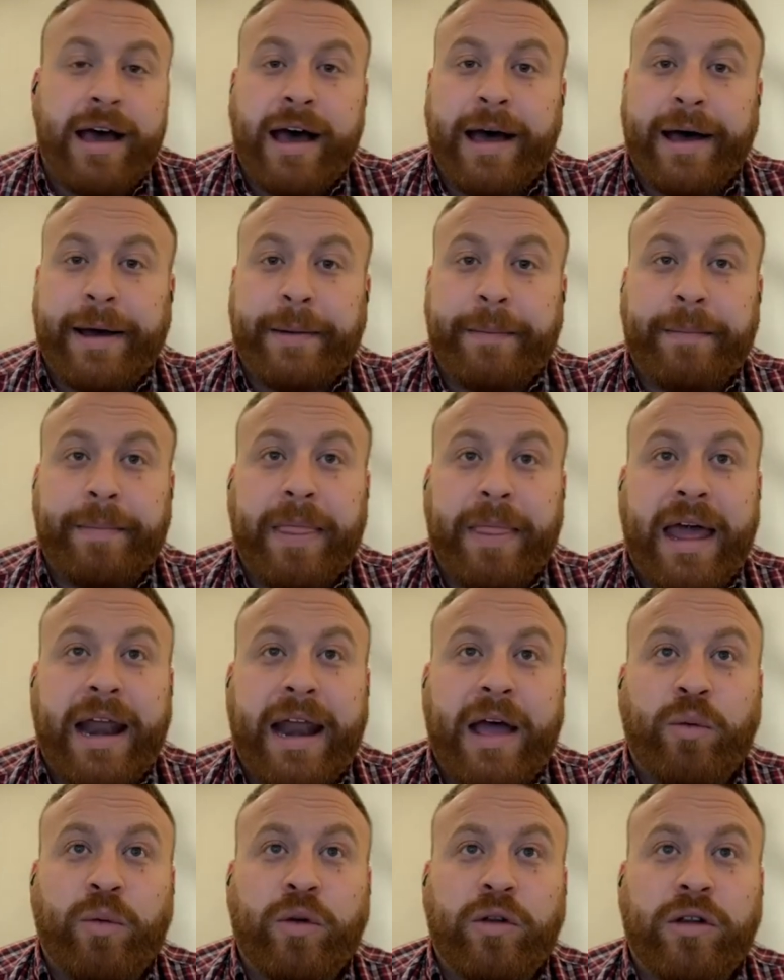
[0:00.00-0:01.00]
And
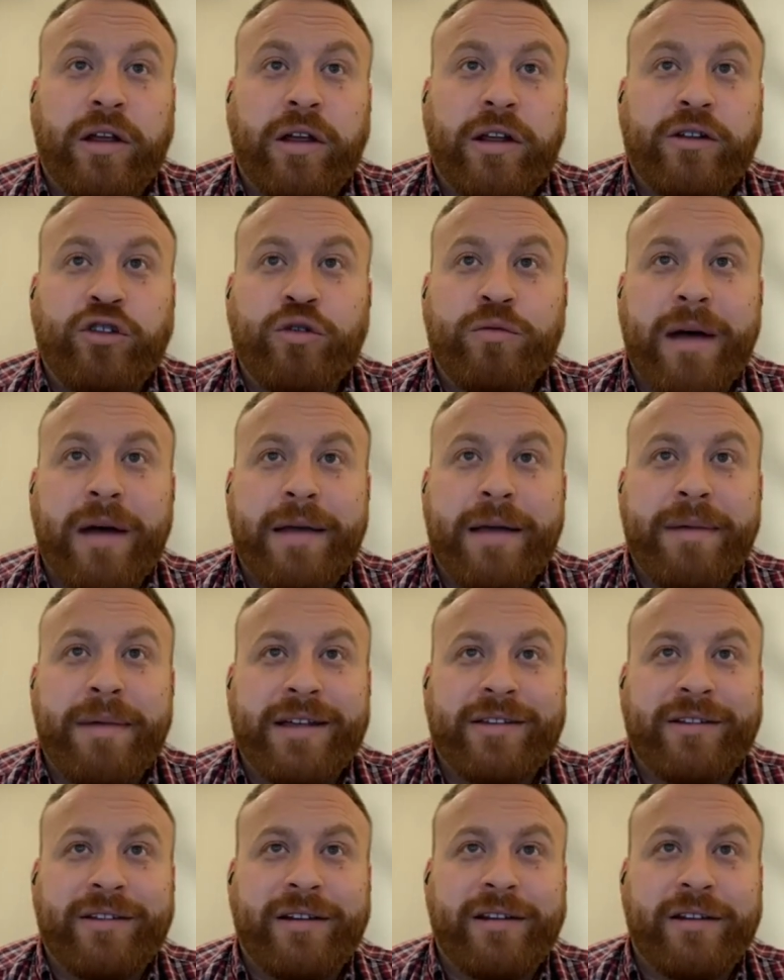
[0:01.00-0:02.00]
I will do my
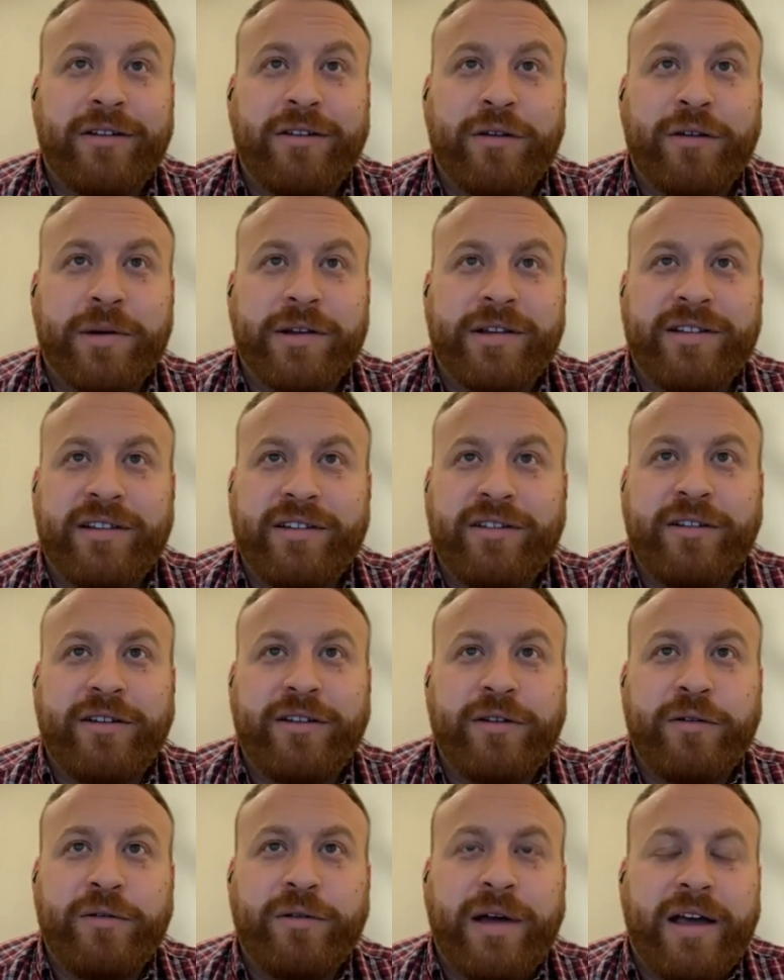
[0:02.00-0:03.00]
best to assist
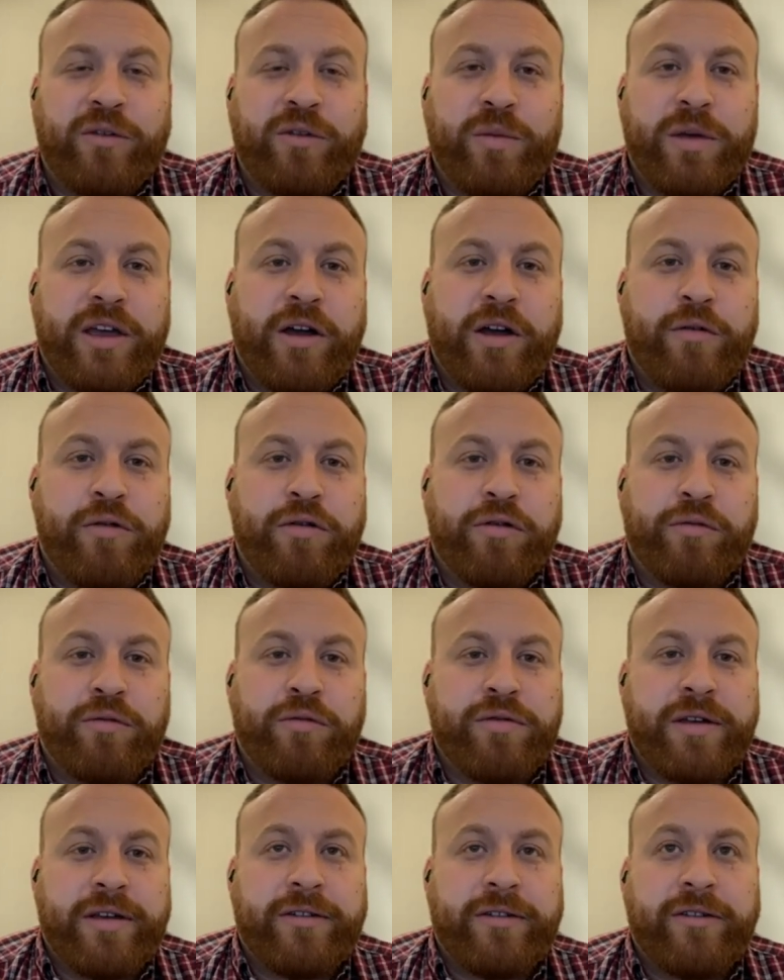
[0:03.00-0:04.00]
you as we go
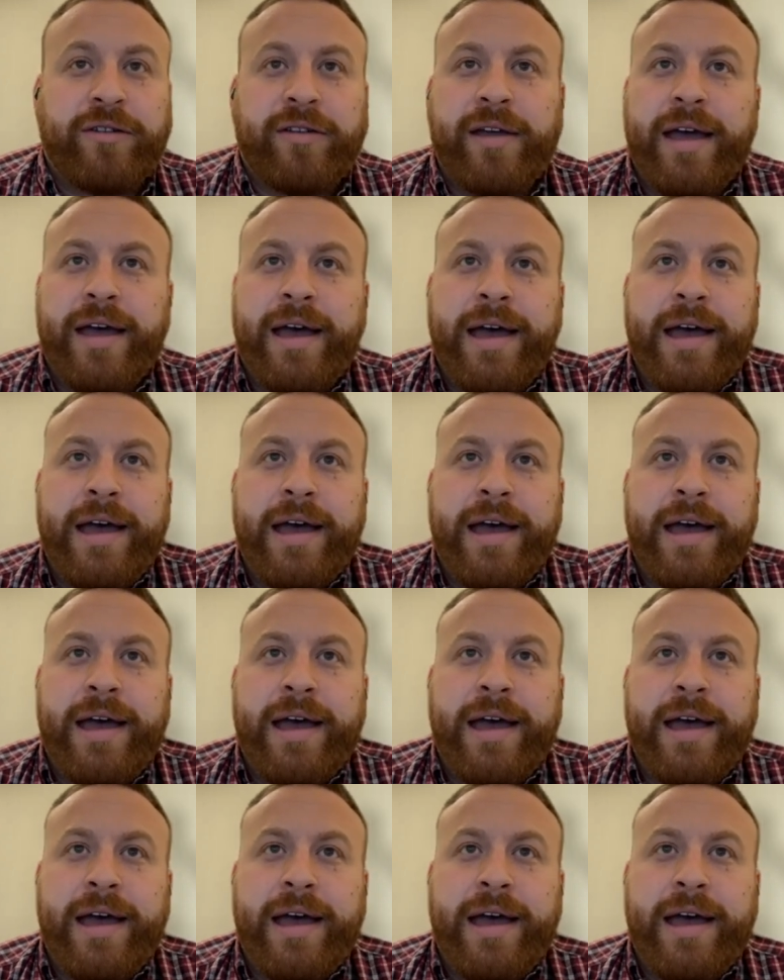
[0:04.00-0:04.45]
through this.